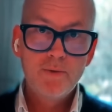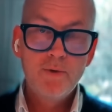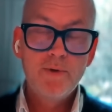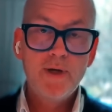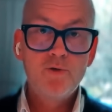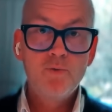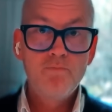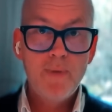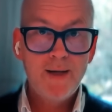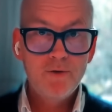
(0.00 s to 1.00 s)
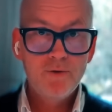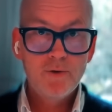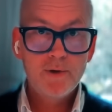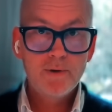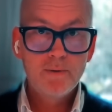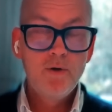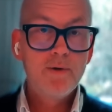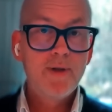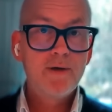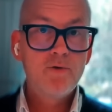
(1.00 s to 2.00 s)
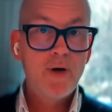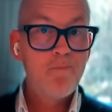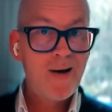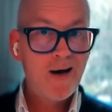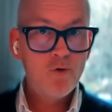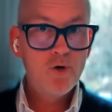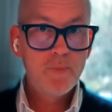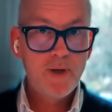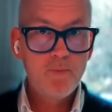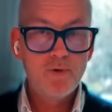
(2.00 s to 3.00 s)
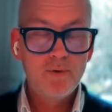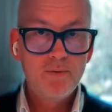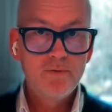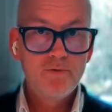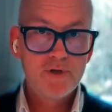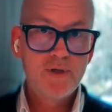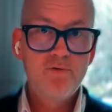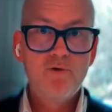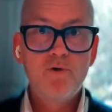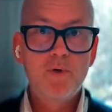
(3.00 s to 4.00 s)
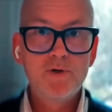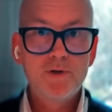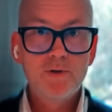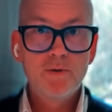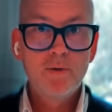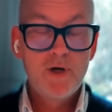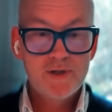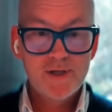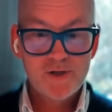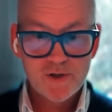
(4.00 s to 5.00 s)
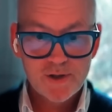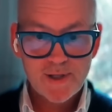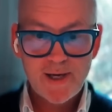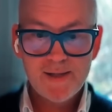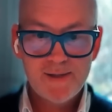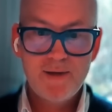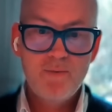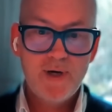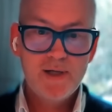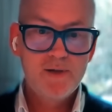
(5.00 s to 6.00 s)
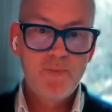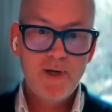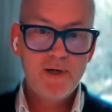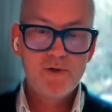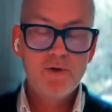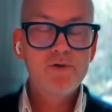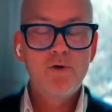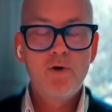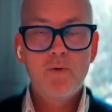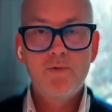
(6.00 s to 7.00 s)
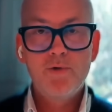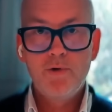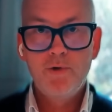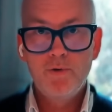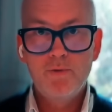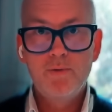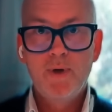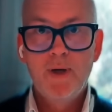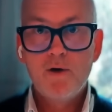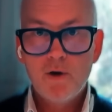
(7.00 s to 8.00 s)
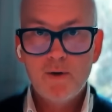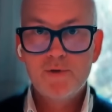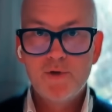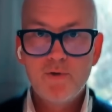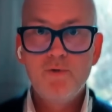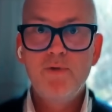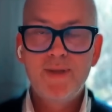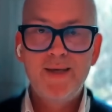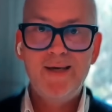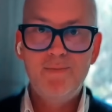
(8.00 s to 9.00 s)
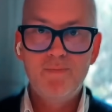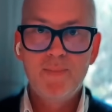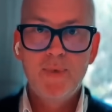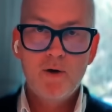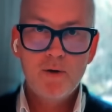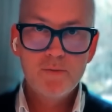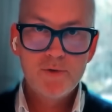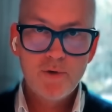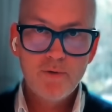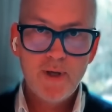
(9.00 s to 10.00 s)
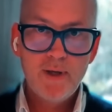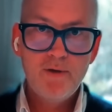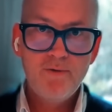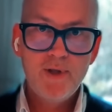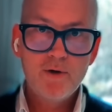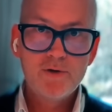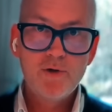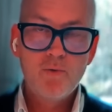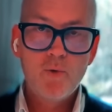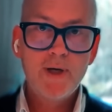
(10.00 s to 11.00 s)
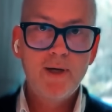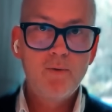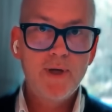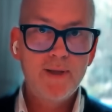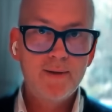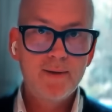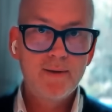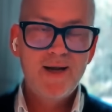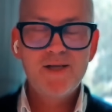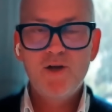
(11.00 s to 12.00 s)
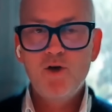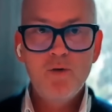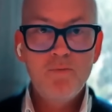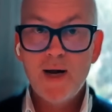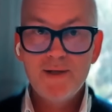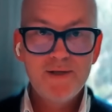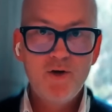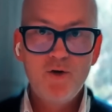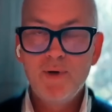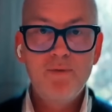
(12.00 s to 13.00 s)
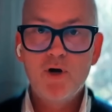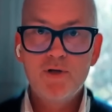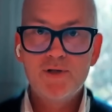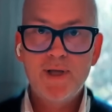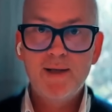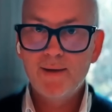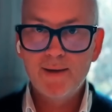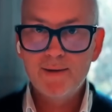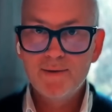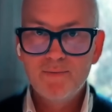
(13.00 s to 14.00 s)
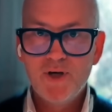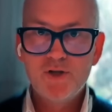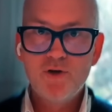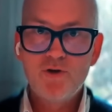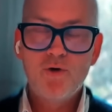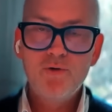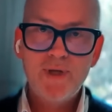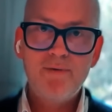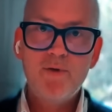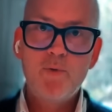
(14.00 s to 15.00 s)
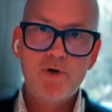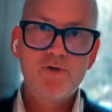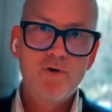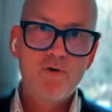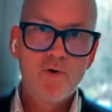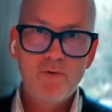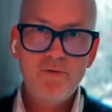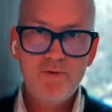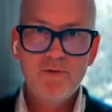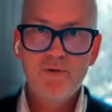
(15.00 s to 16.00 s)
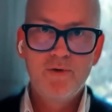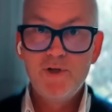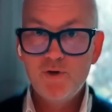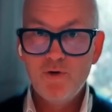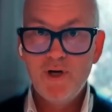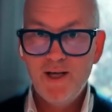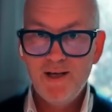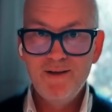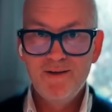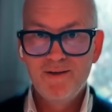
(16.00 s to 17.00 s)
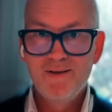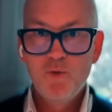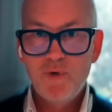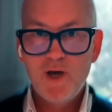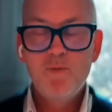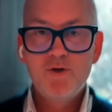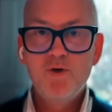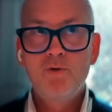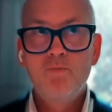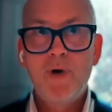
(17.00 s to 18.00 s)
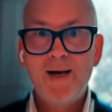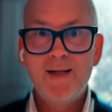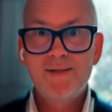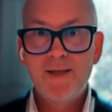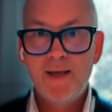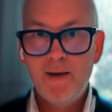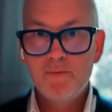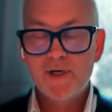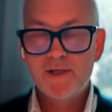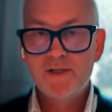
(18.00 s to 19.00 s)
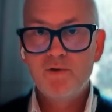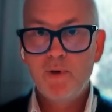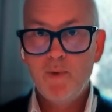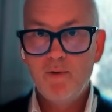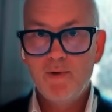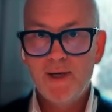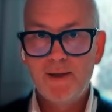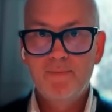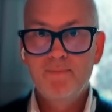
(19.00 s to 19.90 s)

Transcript: You're there to mentor. You're there to empower people, first and foremost, because the success, in my experience, doesn't come through you. It comes through the team. It comes through the individuals you're working with. And as a young manager, you never understand that because you don't have the personal growth which you need to be able to manage teams extremely well.